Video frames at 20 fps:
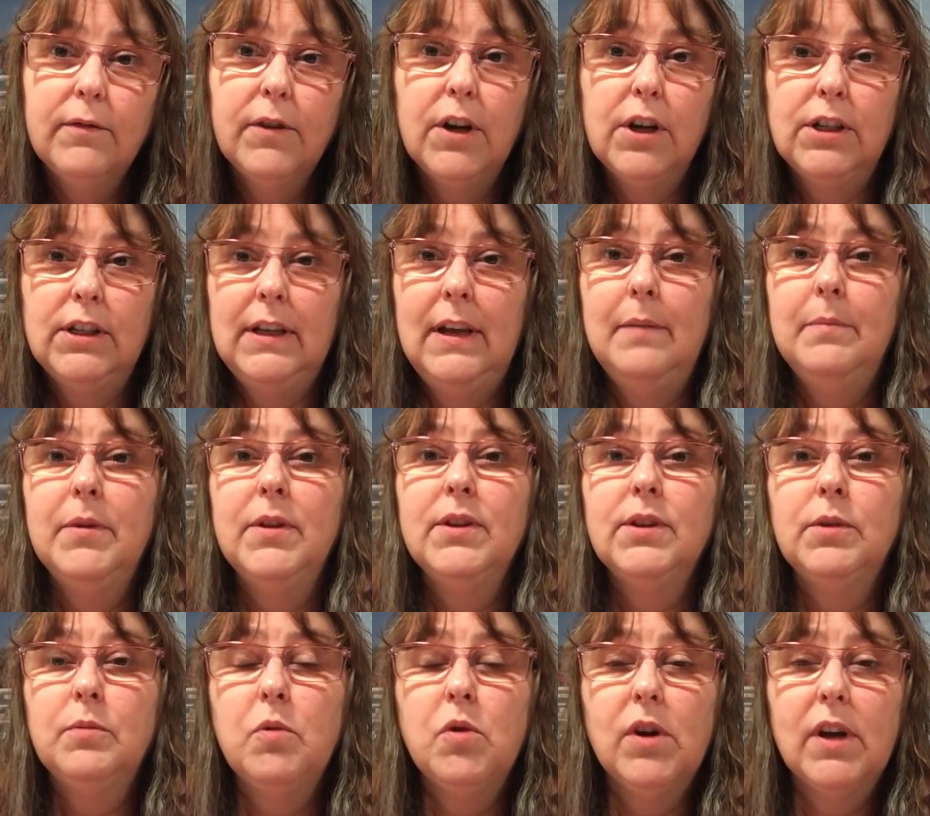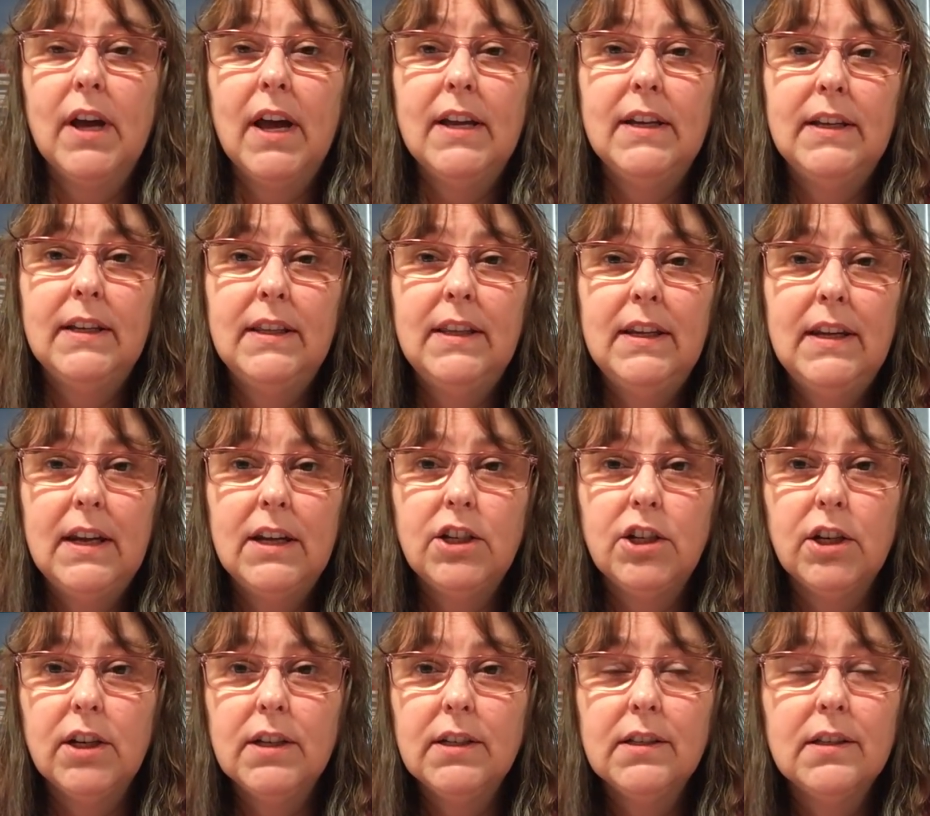for example, this morning I did the
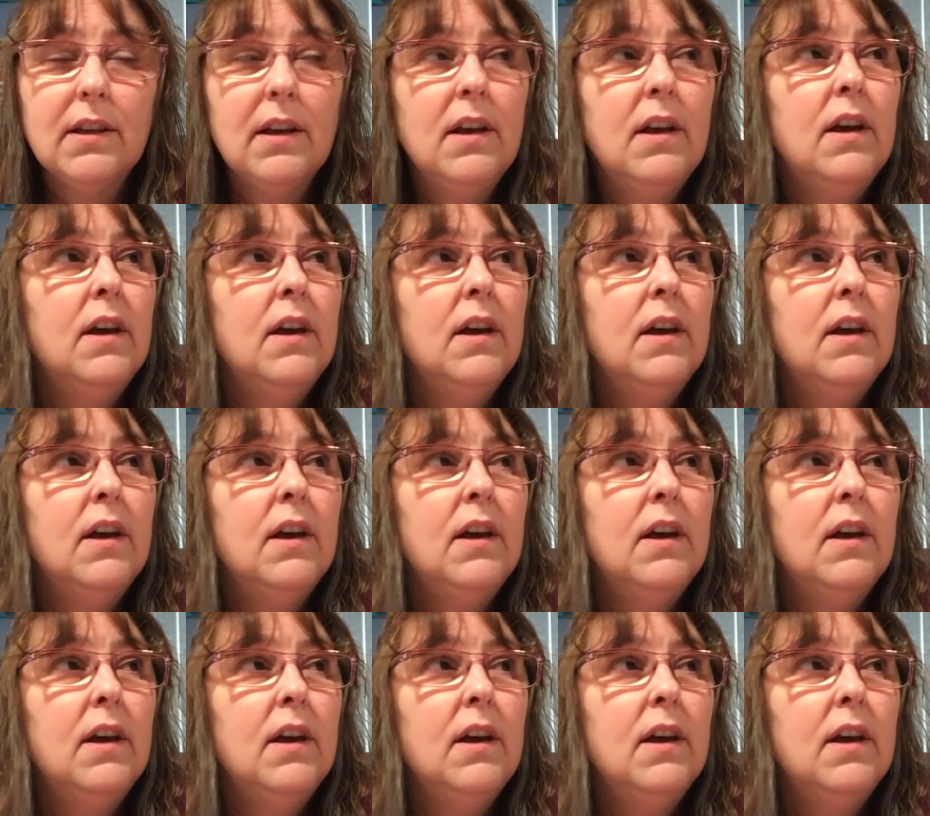dishes.